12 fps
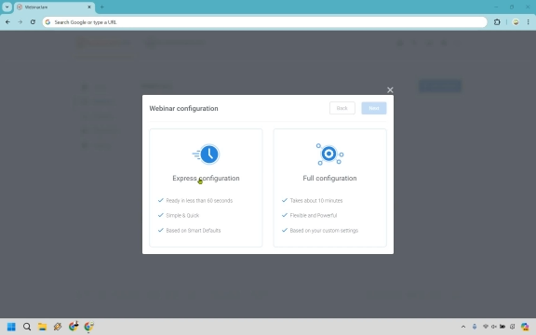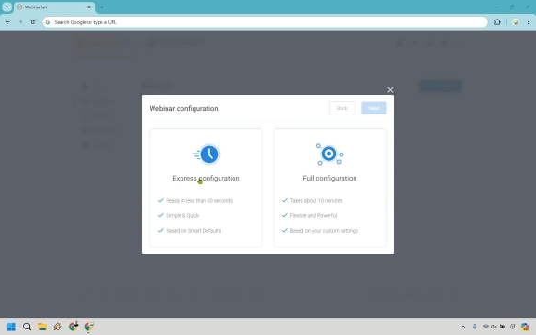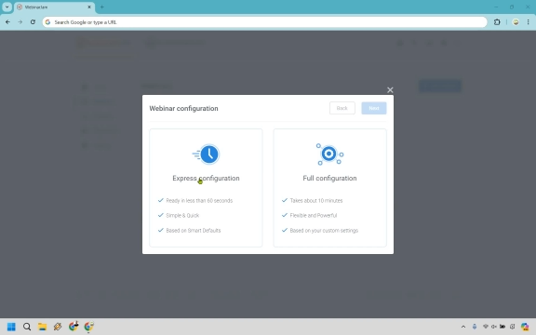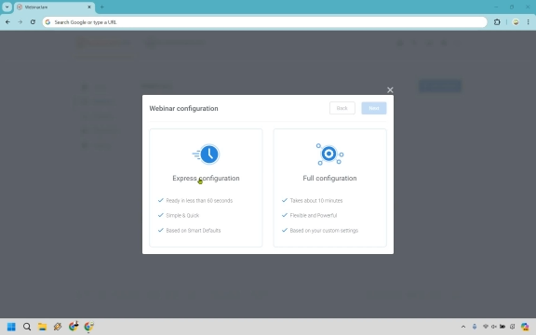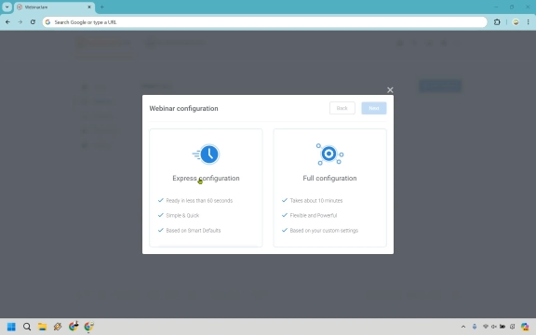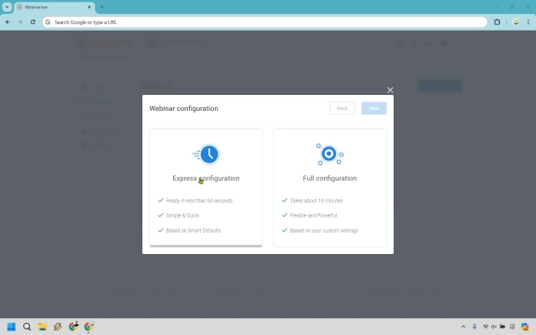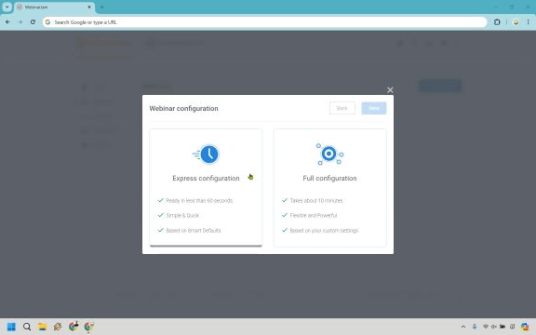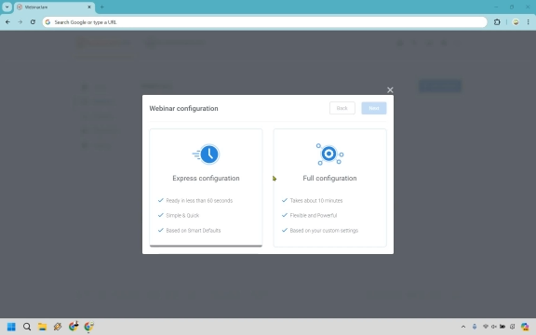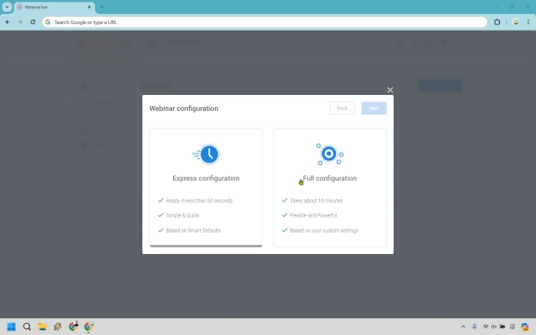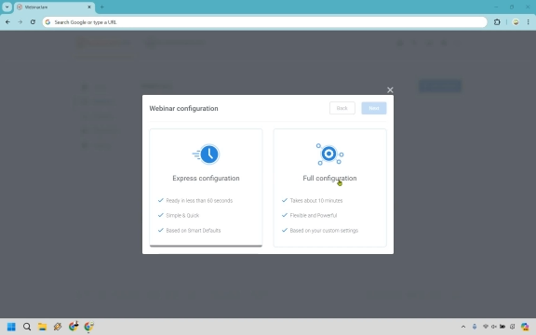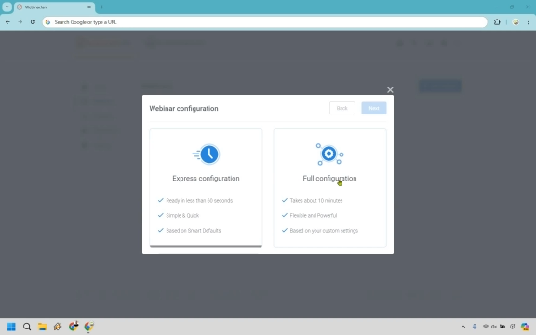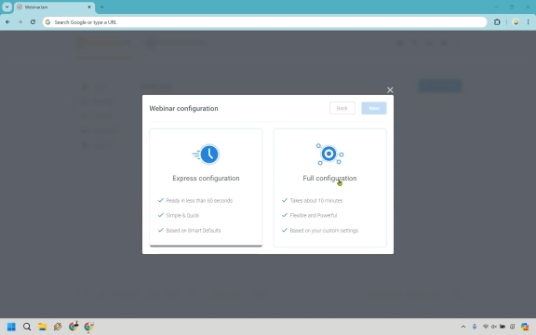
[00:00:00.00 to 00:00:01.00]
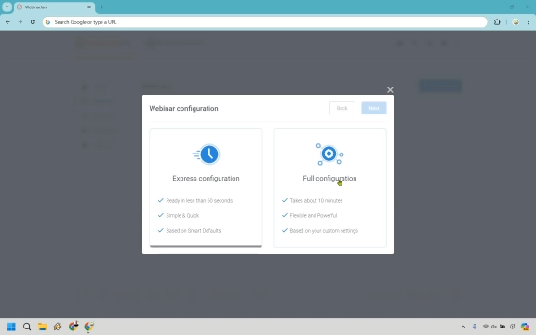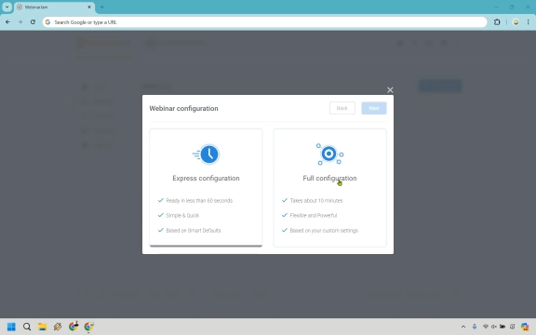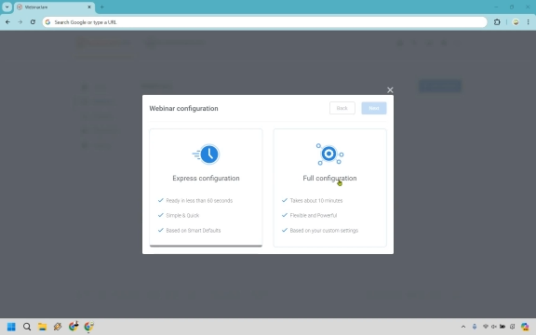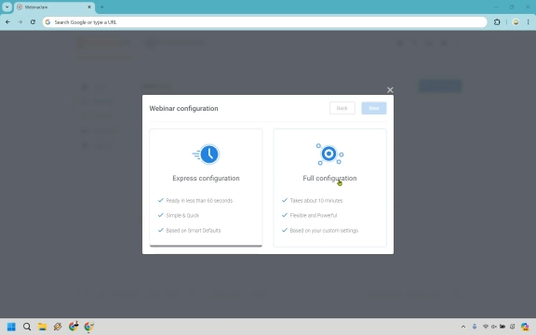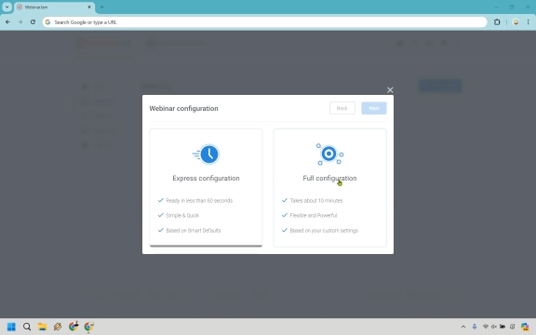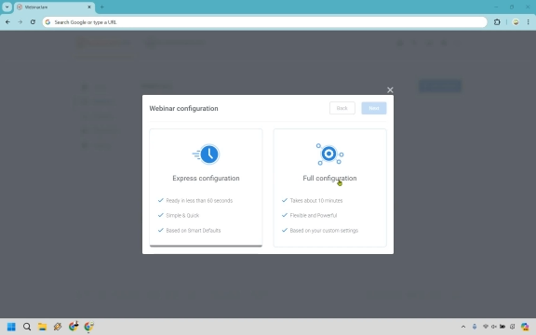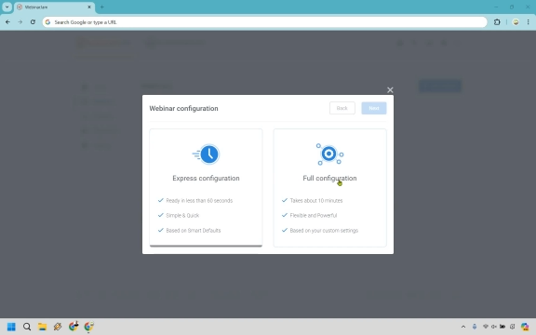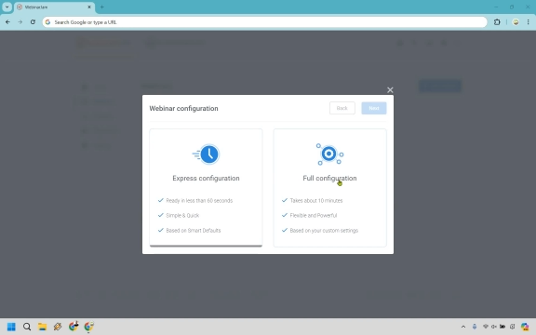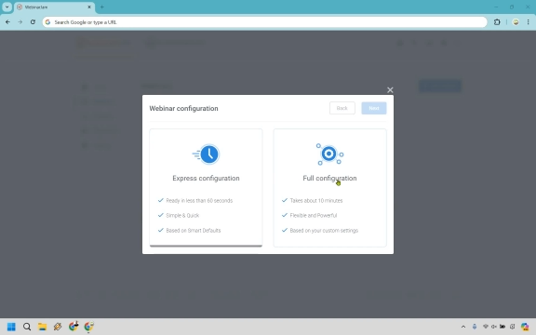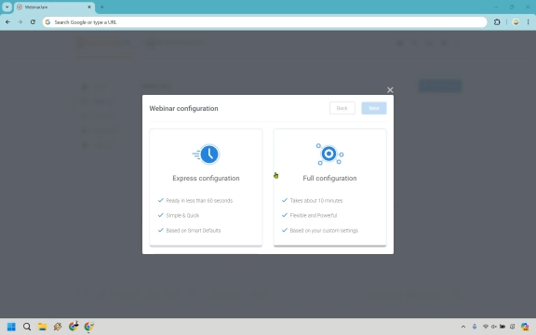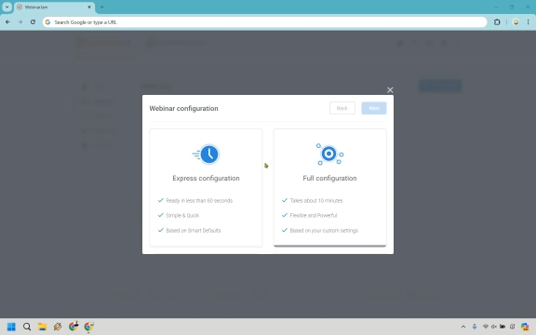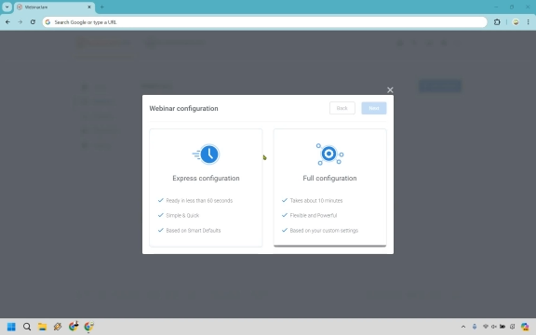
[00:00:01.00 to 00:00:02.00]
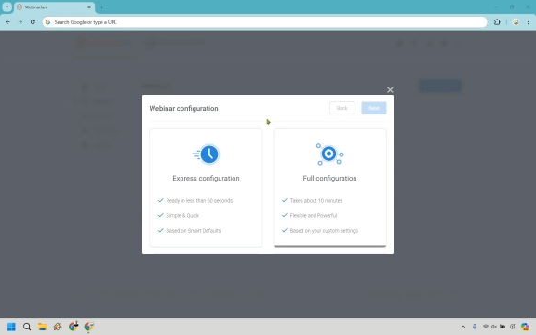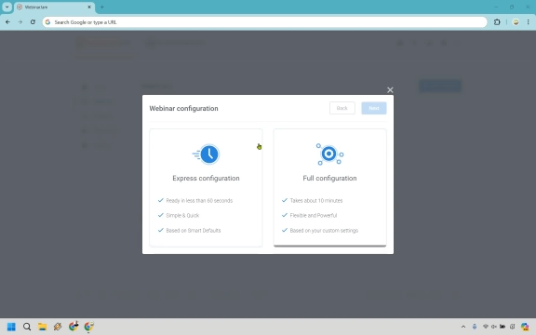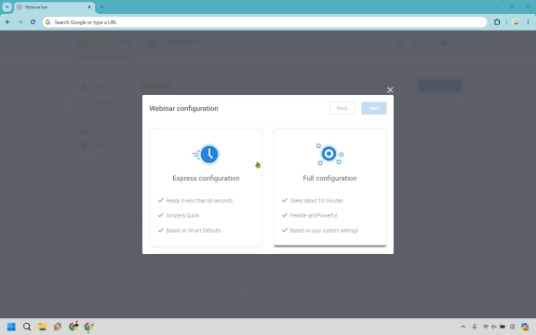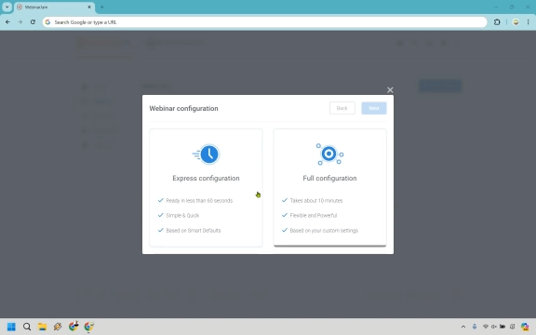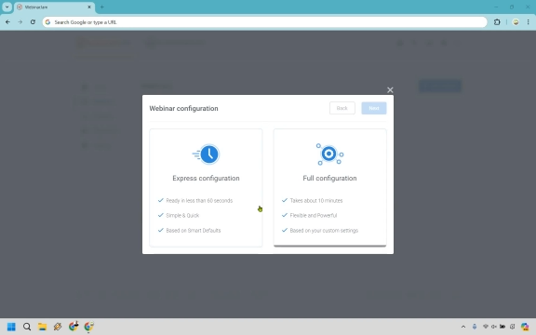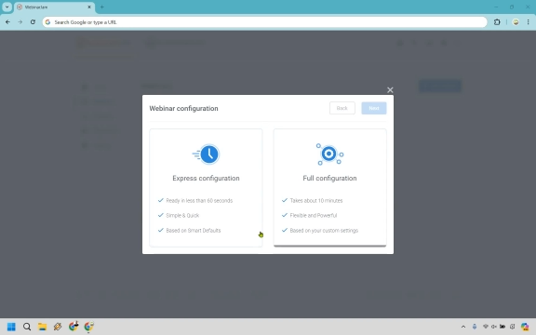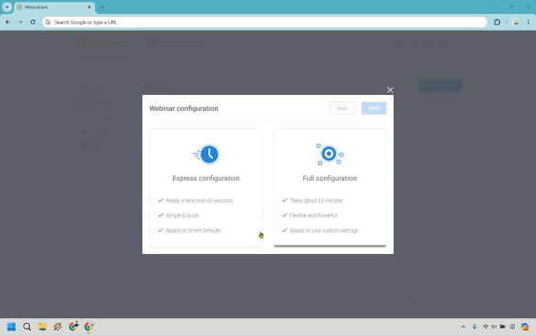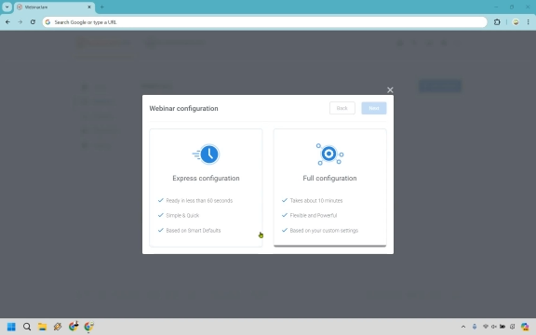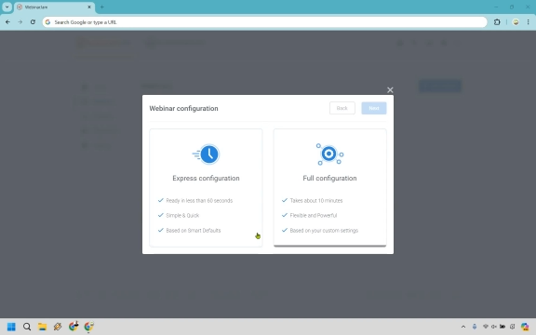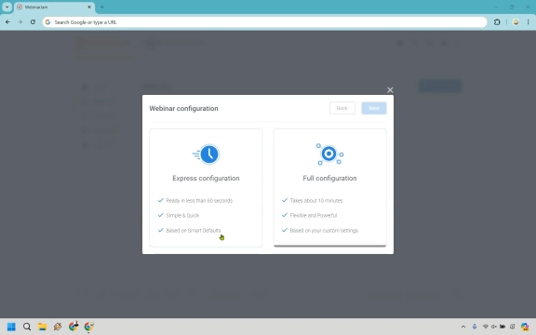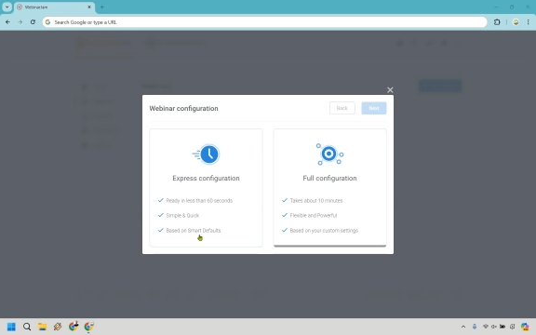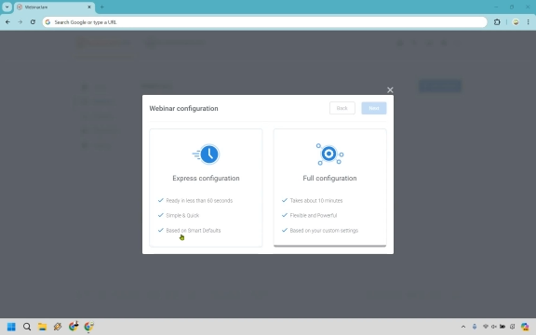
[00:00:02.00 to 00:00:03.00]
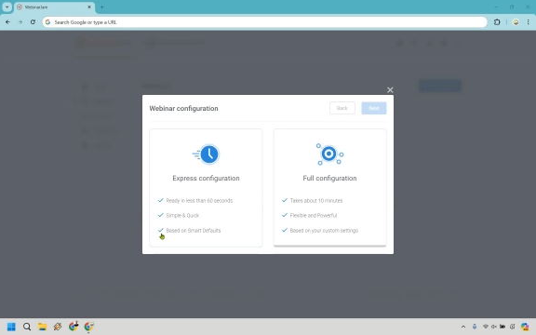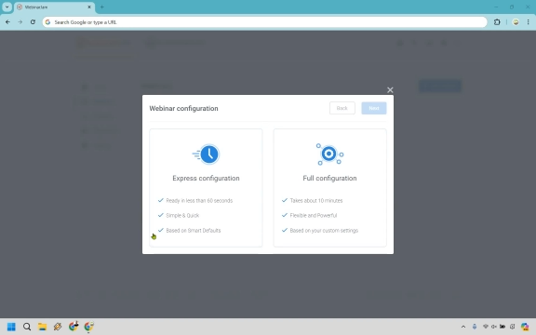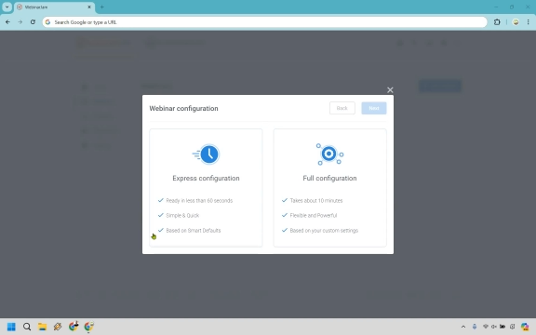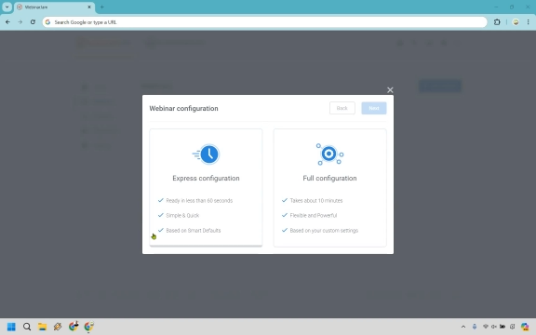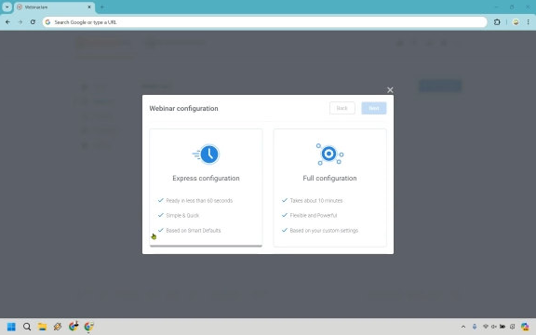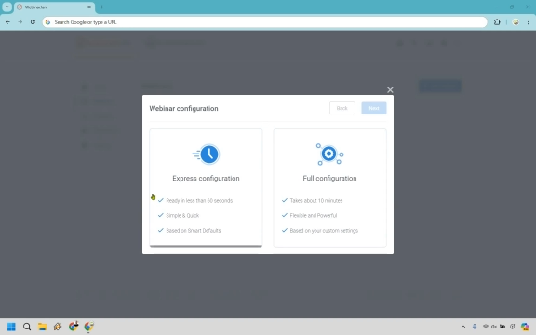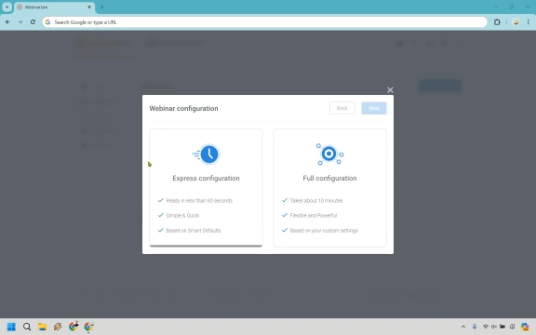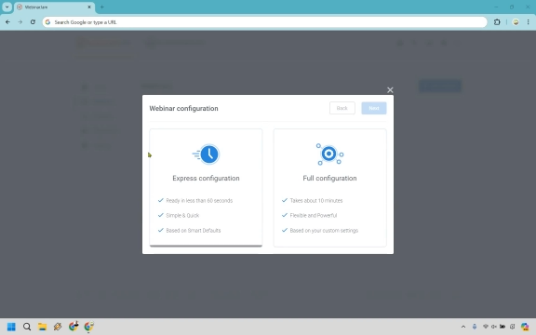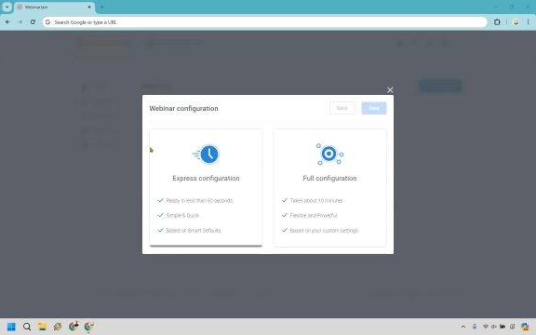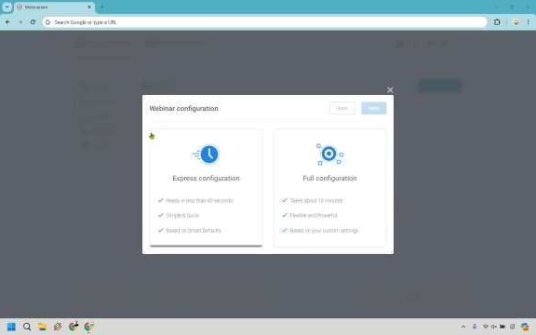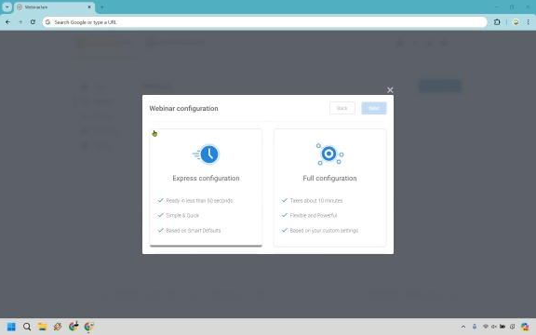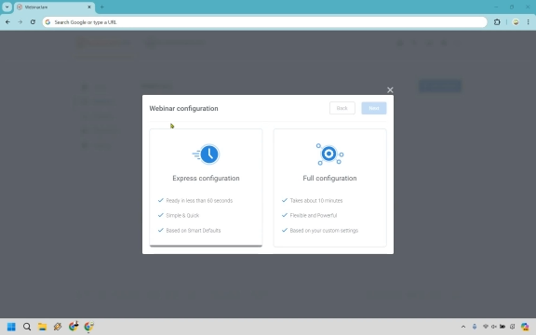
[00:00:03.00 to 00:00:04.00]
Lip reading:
No face is visible, so there are no lips to read.